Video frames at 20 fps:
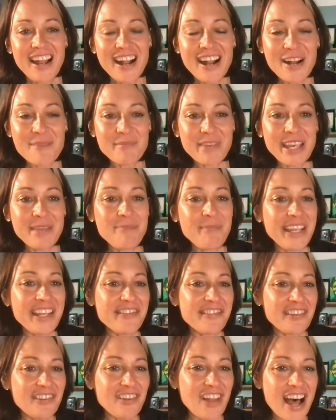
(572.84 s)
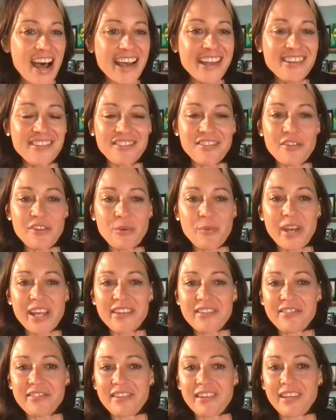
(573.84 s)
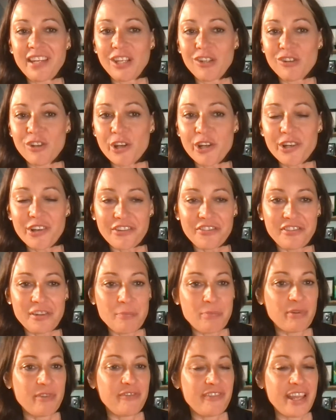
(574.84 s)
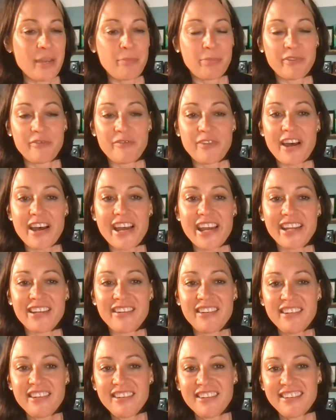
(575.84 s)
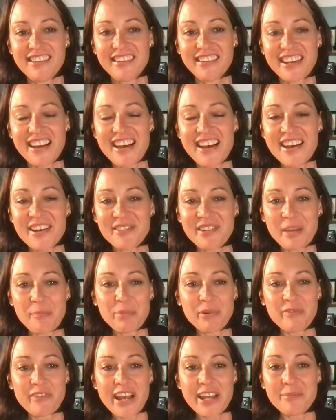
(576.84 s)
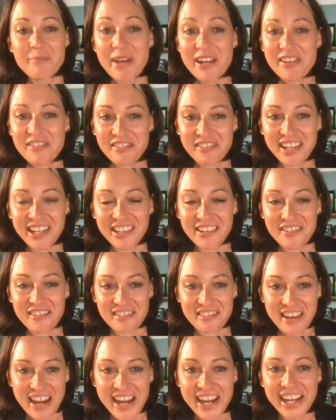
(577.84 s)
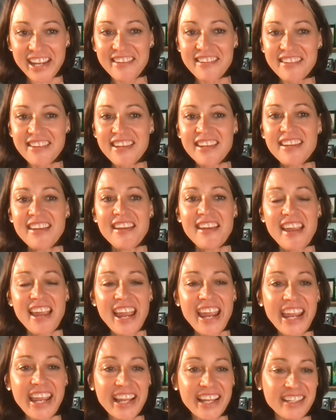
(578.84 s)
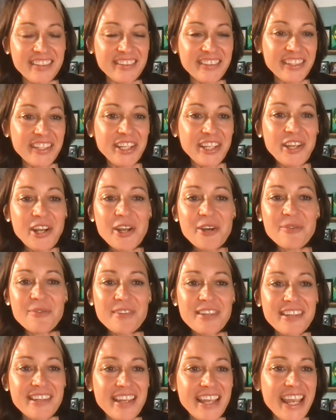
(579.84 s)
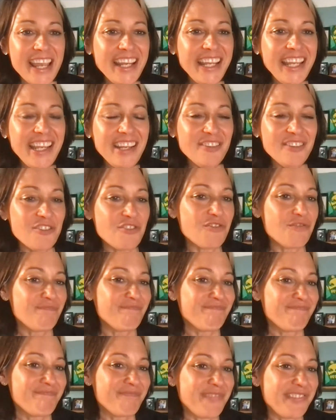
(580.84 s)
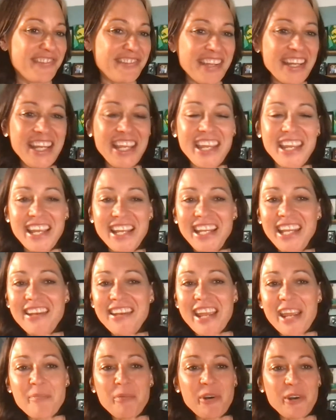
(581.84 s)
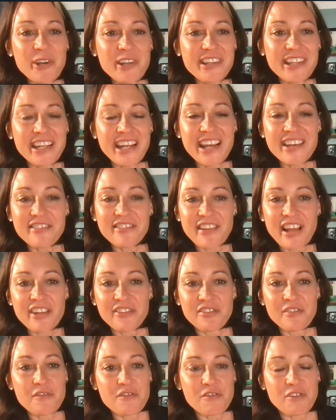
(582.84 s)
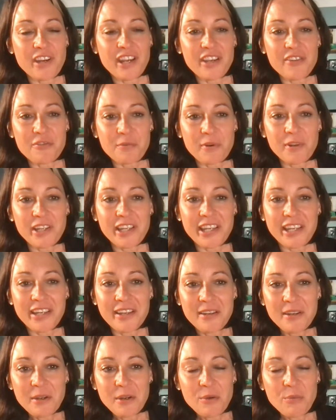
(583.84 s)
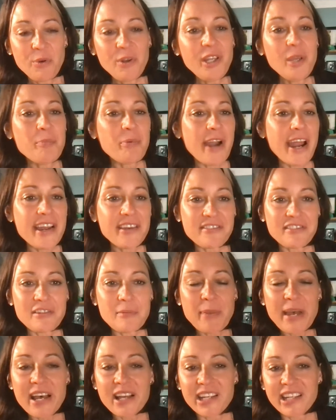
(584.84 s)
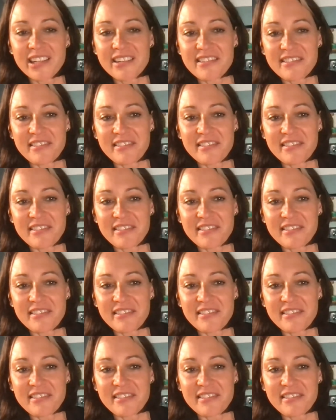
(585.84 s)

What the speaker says: It means a lot to the way the city looks. They provide much needed shade, and any city, any neighborhood that has lots of trees really brags about it.